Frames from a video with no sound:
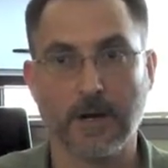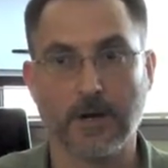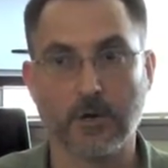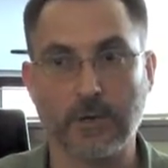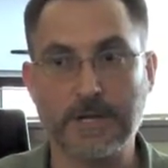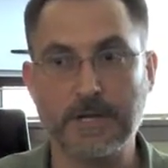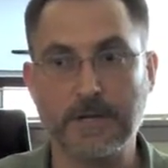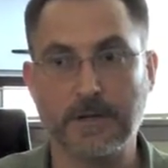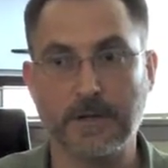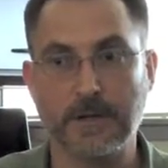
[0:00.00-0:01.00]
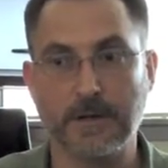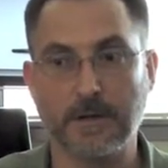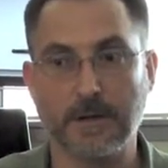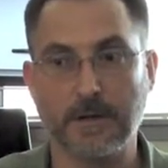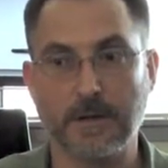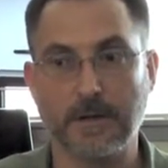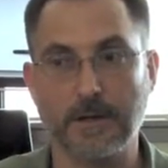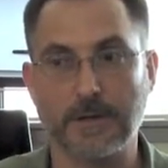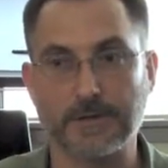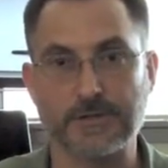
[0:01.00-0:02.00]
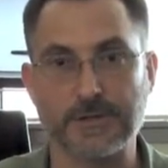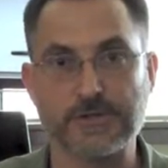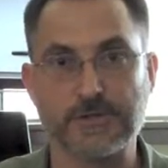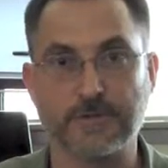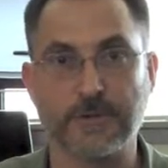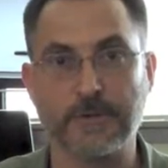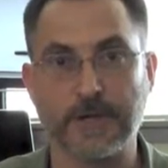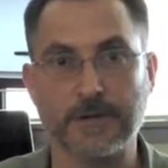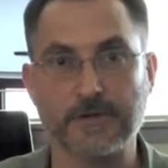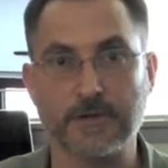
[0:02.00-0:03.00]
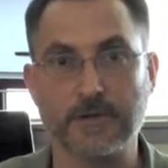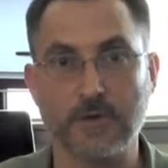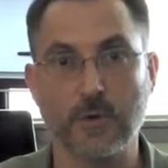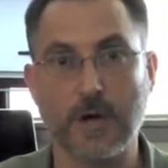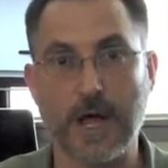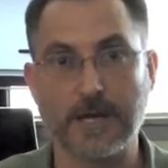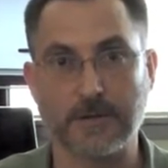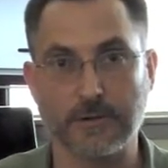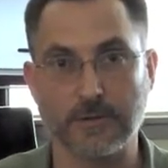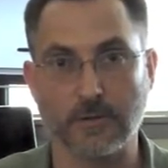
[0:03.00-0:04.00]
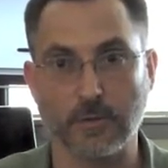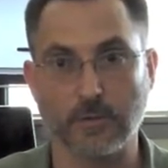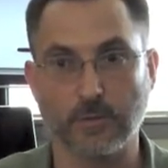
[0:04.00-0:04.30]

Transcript: Green consists of the things that you and I can do,